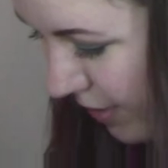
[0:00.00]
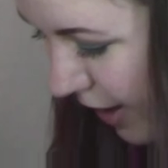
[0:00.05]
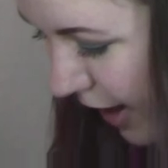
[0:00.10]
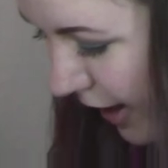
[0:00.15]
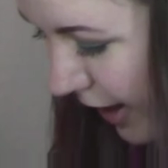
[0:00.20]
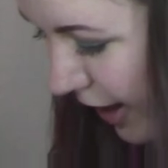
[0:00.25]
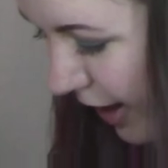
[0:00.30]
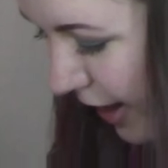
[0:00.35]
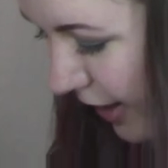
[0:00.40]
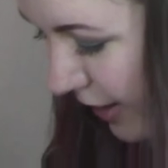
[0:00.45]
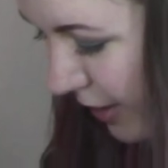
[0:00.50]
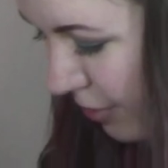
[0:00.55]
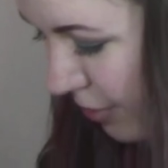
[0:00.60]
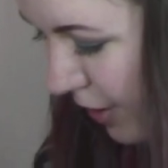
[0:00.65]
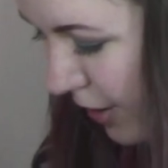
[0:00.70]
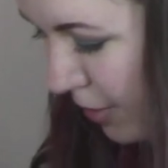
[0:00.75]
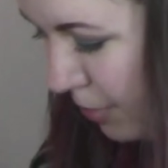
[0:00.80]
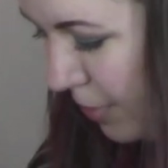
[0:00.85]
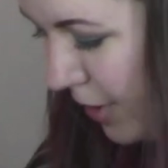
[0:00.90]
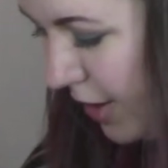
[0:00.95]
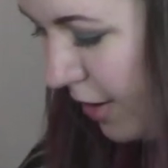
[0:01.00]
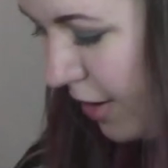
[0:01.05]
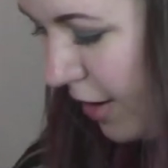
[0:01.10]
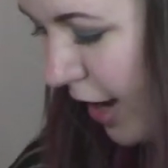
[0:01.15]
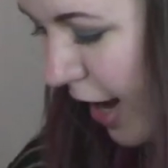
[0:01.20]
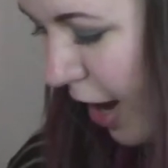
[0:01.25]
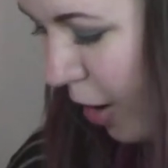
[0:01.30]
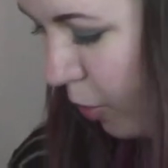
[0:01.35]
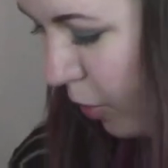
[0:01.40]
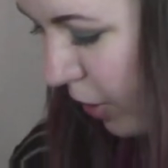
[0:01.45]
I highly recommend
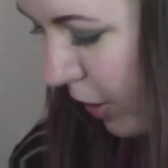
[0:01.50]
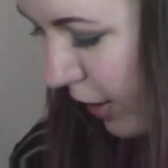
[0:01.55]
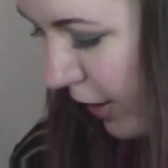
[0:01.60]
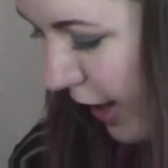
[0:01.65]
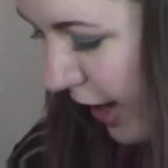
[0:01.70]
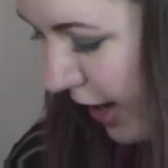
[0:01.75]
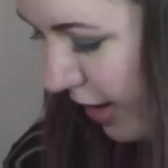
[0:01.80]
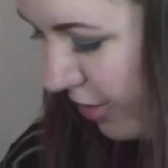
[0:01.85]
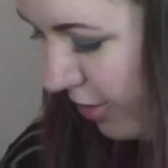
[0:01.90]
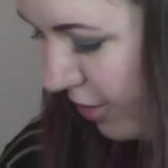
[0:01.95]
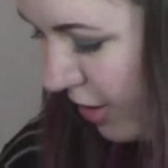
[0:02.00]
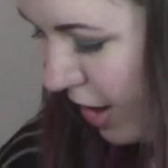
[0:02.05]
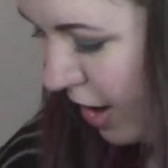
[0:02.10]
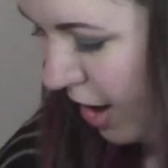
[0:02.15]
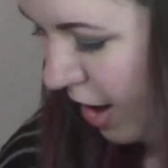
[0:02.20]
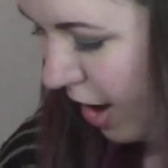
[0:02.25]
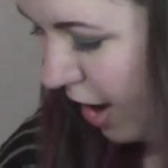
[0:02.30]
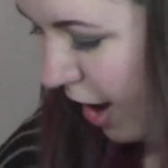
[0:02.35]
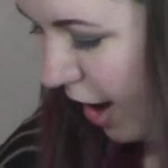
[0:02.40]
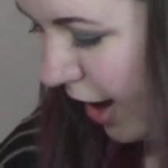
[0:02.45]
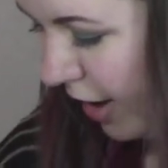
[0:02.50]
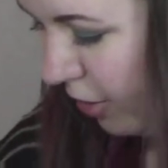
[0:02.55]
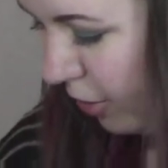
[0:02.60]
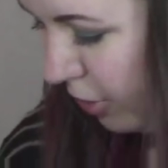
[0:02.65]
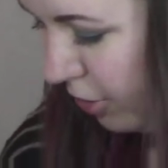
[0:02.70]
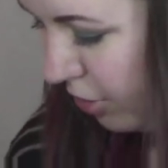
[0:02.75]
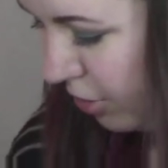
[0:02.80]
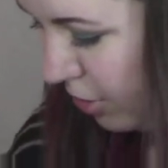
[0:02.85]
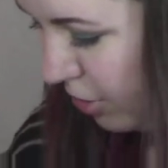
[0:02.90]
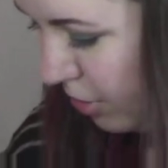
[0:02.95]
Hourglass. I
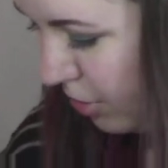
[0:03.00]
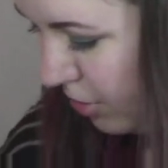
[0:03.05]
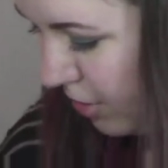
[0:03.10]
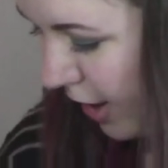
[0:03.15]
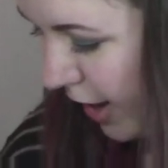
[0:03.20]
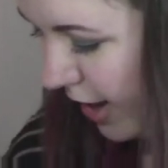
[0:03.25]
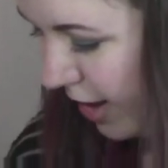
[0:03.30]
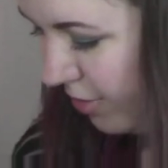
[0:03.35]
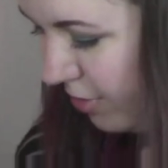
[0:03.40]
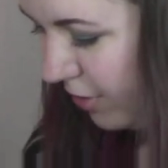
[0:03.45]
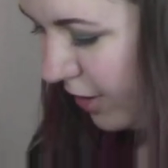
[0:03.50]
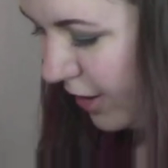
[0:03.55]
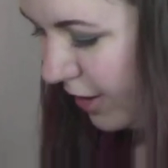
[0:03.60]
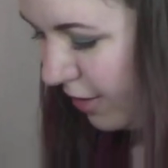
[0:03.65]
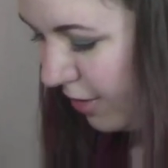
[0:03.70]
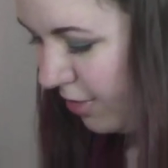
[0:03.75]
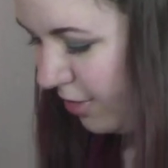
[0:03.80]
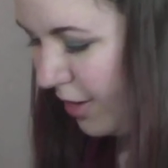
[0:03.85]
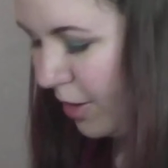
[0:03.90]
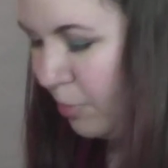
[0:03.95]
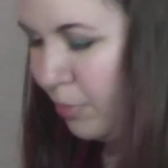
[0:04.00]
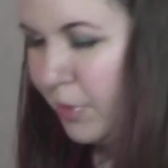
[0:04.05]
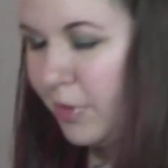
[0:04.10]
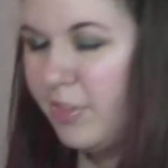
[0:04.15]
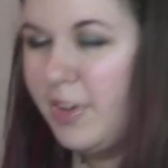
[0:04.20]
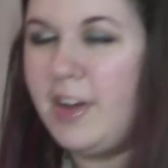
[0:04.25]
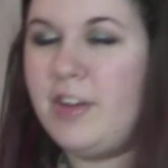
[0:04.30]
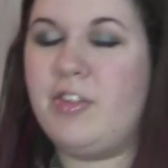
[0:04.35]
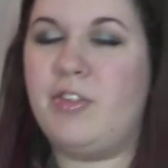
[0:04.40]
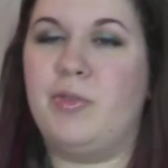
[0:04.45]
also, I have like a sample
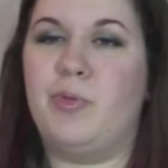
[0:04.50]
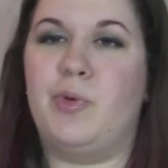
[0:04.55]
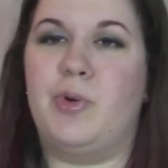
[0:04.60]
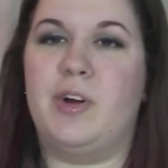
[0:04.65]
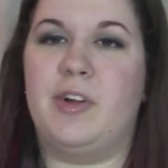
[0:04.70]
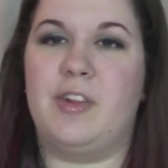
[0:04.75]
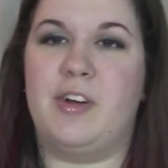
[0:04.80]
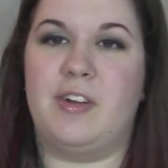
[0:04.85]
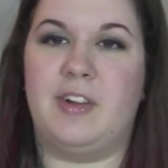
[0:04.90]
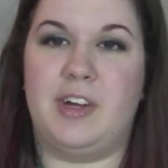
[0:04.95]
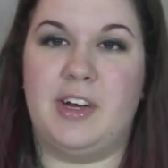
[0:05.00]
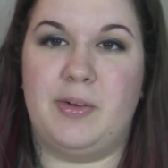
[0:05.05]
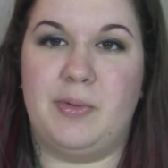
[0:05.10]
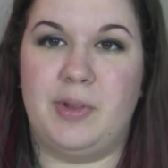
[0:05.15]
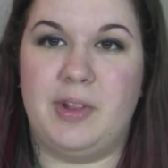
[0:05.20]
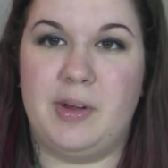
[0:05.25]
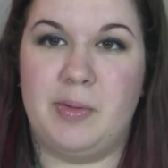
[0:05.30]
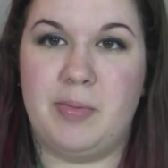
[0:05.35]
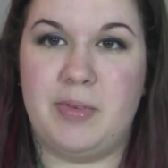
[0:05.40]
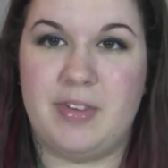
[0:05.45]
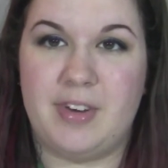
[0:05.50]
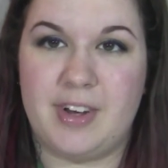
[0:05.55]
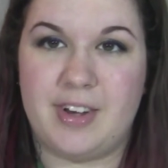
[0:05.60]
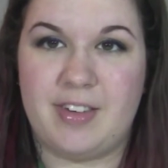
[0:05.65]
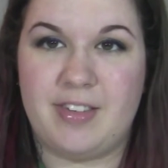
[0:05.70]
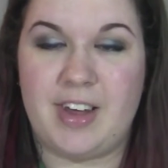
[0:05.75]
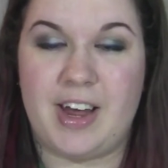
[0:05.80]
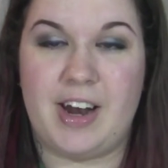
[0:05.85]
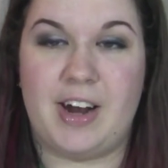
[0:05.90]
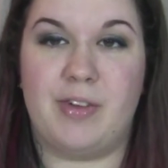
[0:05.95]
size of one of their liquid
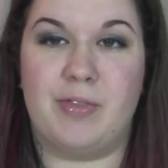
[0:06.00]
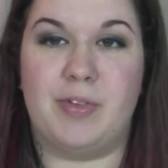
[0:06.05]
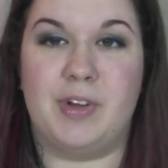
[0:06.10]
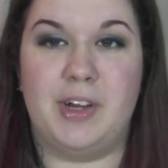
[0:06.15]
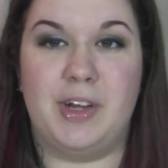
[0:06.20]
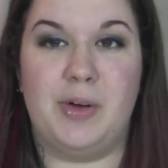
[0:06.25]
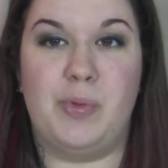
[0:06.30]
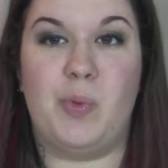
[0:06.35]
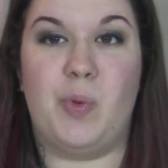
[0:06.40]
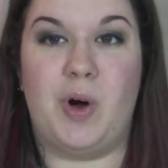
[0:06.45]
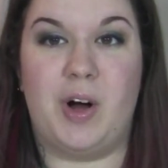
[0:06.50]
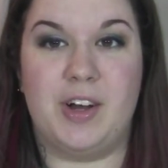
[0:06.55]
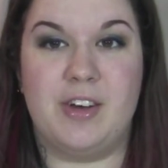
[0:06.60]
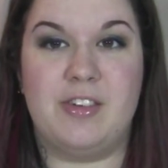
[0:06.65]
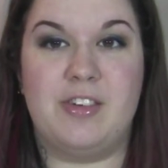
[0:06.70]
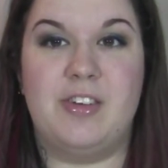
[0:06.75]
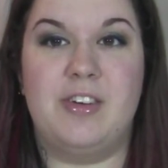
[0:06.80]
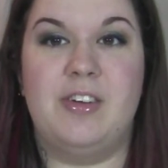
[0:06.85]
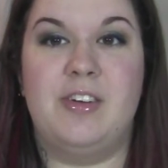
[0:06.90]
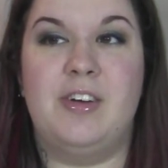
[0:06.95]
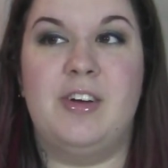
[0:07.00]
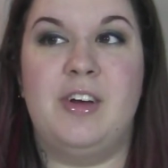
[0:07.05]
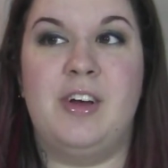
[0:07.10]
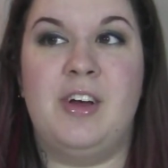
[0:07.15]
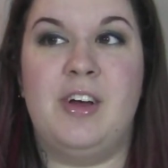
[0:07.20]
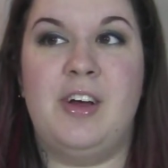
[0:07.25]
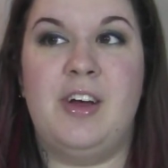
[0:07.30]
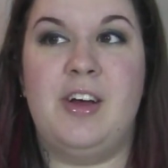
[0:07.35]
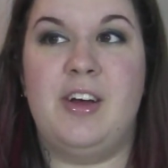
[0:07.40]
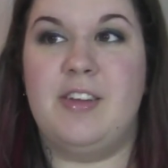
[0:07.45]
lipsticks, and I really want
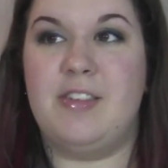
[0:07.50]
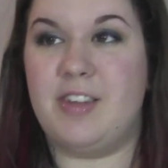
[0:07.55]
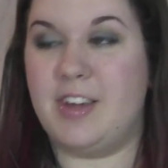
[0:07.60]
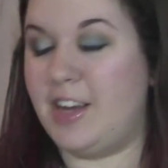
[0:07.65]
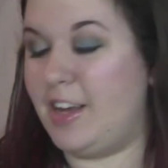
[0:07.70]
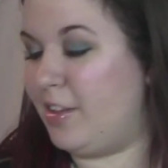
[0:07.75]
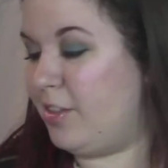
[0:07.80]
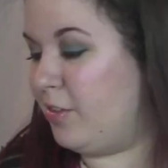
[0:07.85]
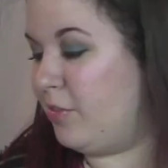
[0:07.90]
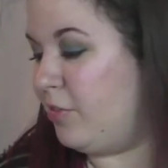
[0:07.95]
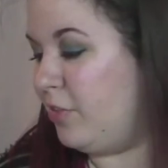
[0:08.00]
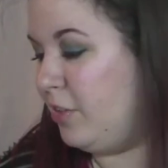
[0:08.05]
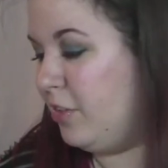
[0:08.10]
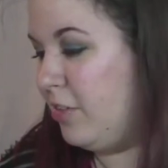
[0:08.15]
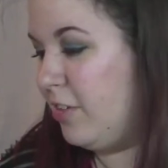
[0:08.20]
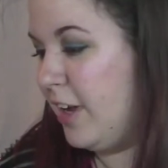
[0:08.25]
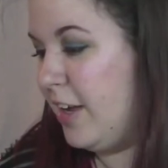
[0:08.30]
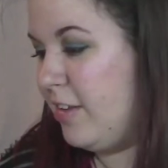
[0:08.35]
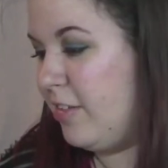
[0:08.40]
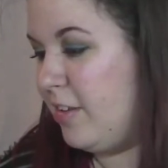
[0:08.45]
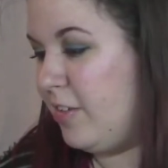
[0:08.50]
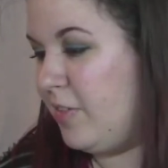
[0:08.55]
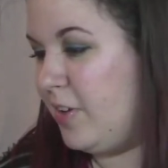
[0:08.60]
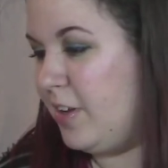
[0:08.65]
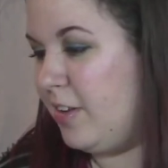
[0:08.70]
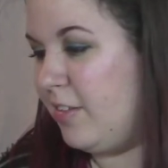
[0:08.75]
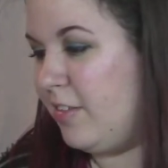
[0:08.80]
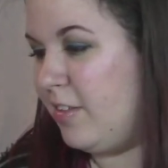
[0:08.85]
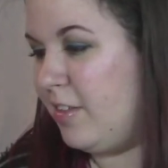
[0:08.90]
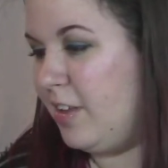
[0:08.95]
to get the full size of
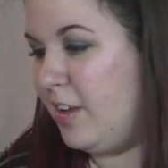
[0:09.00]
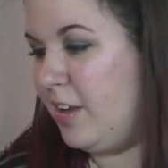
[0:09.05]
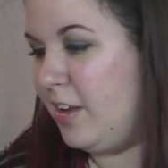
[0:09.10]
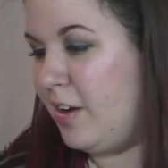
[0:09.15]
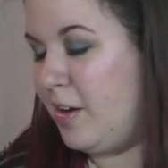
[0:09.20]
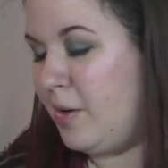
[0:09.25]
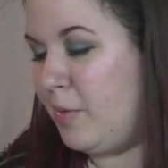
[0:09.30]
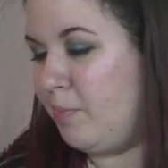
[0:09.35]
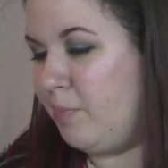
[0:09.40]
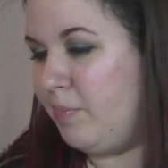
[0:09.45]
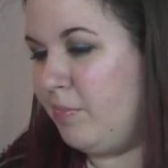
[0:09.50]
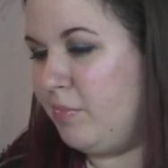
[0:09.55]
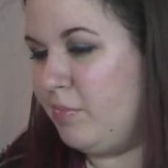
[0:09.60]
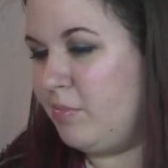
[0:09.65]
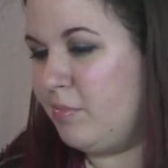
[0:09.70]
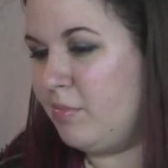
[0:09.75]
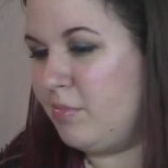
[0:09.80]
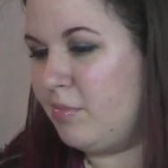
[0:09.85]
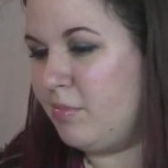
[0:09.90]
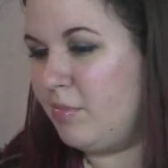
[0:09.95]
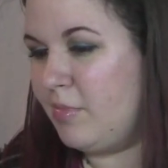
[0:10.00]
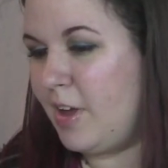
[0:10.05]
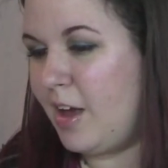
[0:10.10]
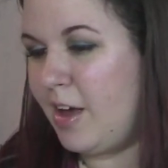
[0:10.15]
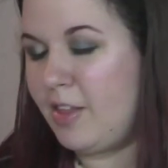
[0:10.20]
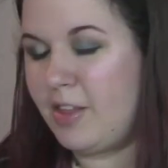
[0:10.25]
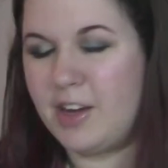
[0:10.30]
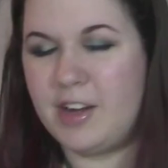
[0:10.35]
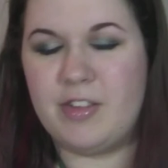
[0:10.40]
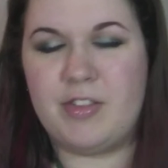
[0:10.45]
it. It's the, um,
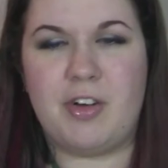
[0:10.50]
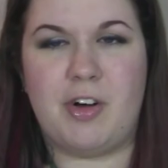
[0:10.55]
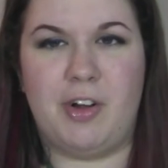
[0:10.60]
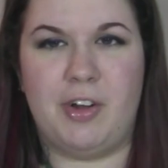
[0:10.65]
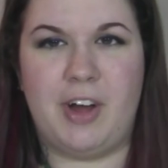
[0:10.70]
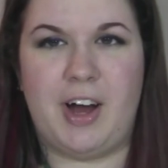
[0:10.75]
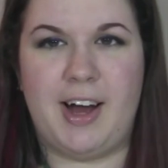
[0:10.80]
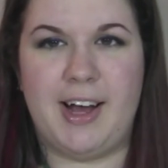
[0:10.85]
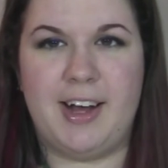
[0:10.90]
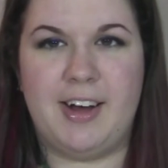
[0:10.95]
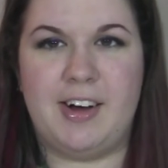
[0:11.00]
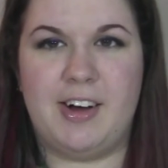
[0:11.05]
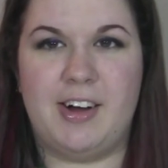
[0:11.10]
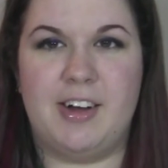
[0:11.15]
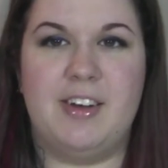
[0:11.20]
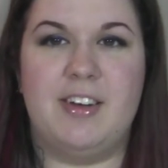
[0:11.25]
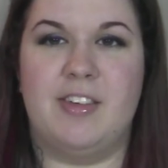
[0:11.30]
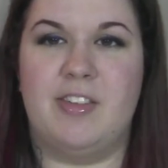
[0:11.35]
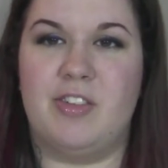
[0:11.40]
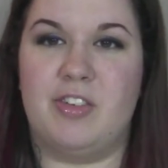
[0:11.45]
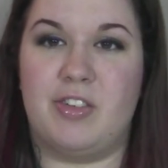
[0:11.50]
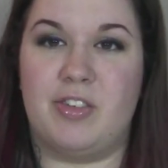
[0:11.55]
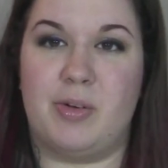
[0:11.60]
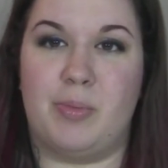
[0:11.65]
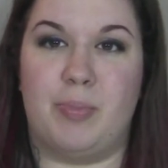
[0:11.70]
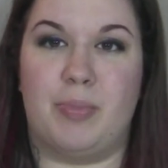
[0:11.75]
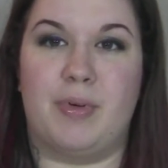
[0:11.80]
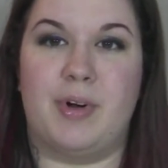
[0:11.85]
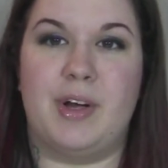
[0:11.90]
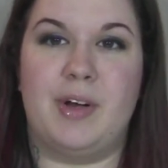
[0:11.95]
I think it's called Icon. It's just a
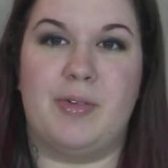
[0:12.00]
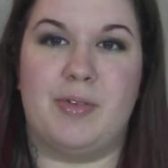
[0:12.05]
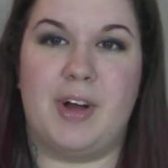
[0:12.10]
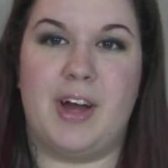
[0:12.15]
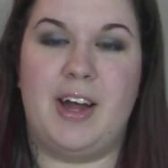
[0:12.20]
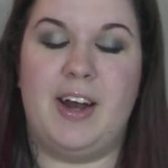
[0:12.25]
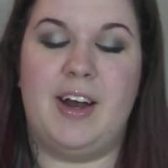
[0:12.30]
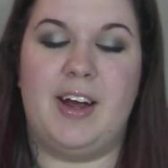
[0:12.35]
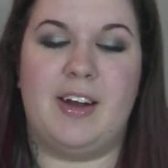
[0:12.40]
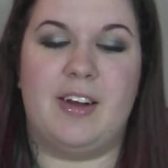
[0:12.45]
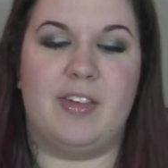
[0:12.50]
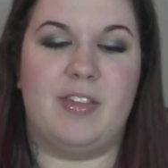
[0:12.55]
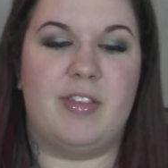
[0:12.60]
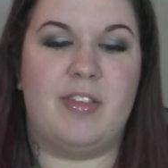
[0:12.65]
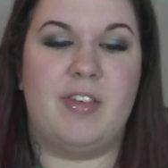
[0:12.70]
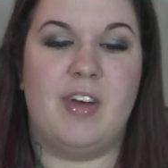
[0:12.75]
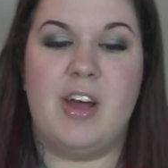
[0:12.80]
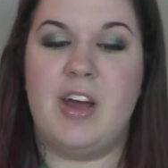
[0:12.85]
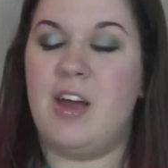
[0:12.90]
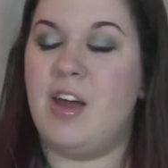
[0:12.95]
bright red, and it's